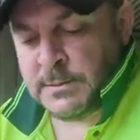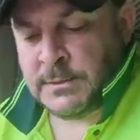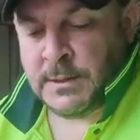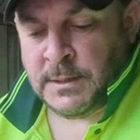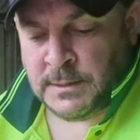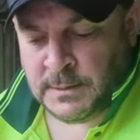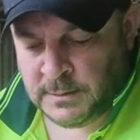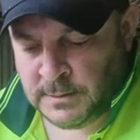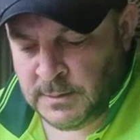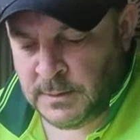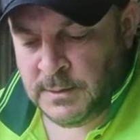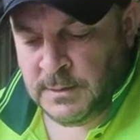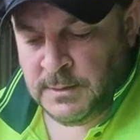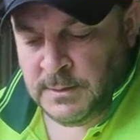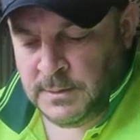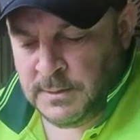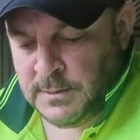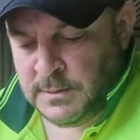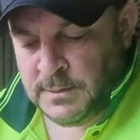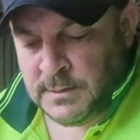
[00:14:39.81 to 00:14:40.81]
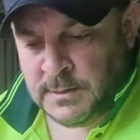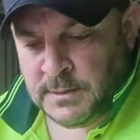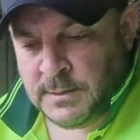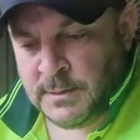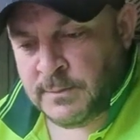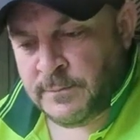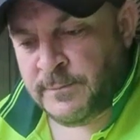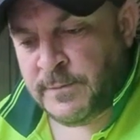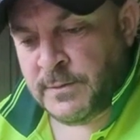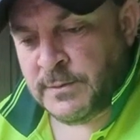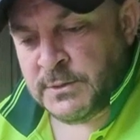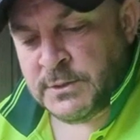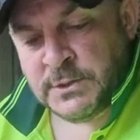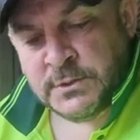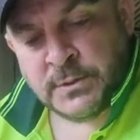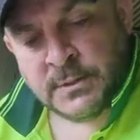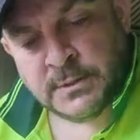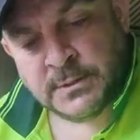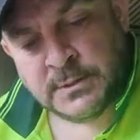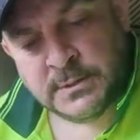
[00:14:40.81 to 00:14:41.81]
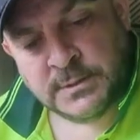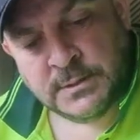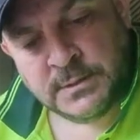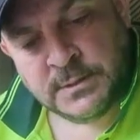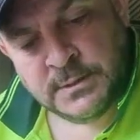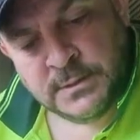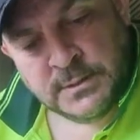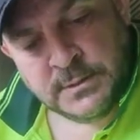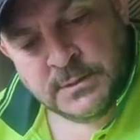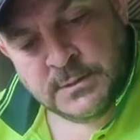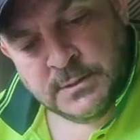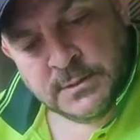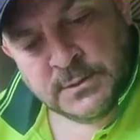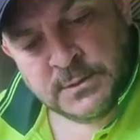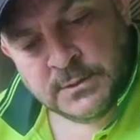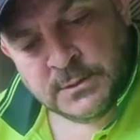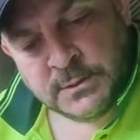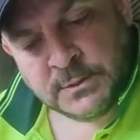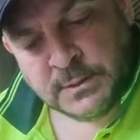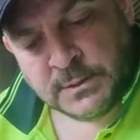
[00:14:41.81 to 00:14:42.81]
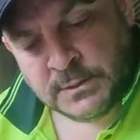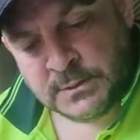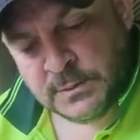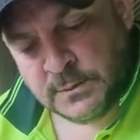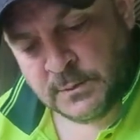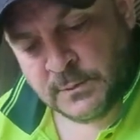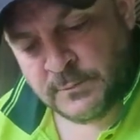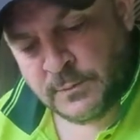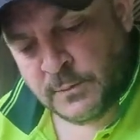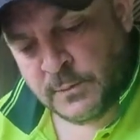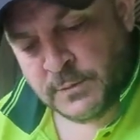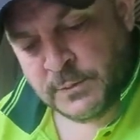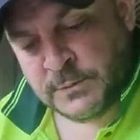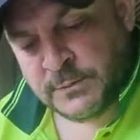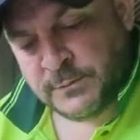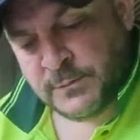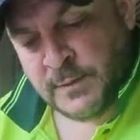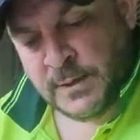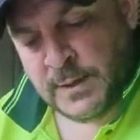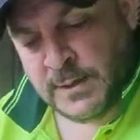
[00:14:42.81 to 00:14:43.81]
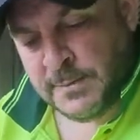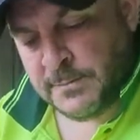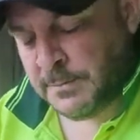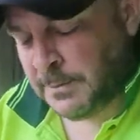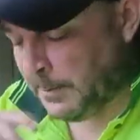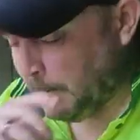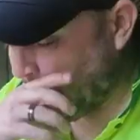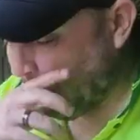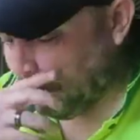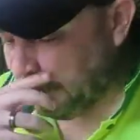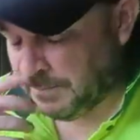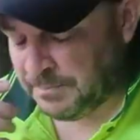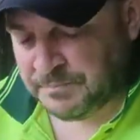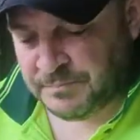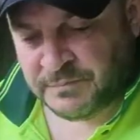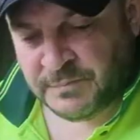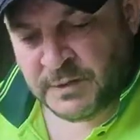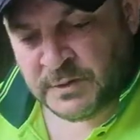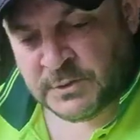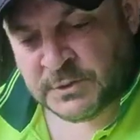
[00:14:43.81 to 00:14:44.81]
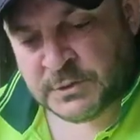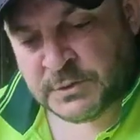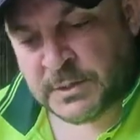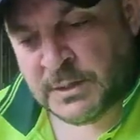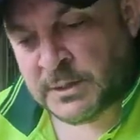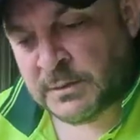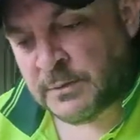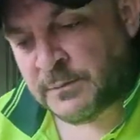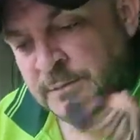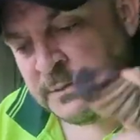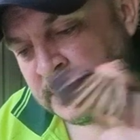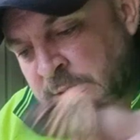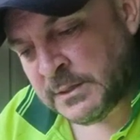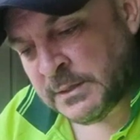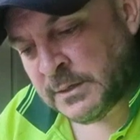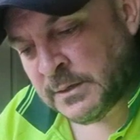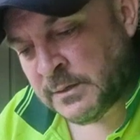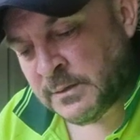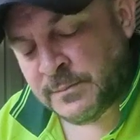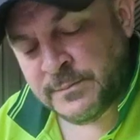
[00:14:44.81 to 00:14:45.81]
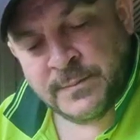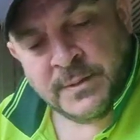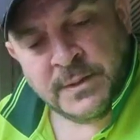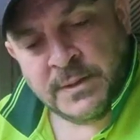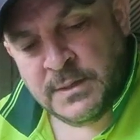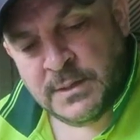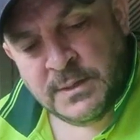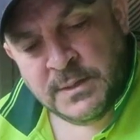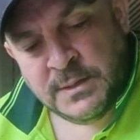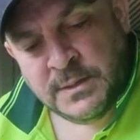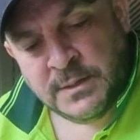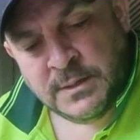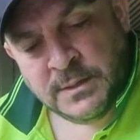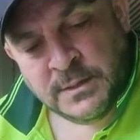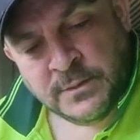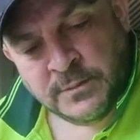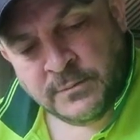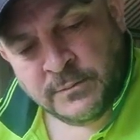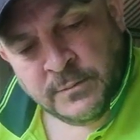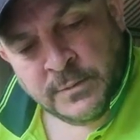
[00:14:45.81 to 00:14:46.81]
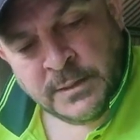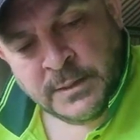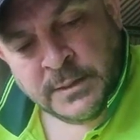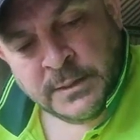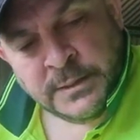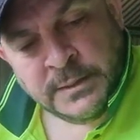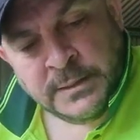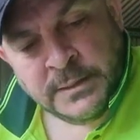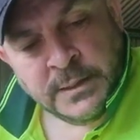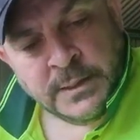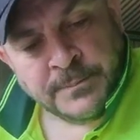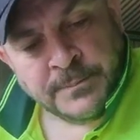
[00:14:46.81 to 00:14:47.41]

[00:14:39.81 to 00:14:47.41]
They are on very strict sort of orders for that. But in Australia, obviously, you're not really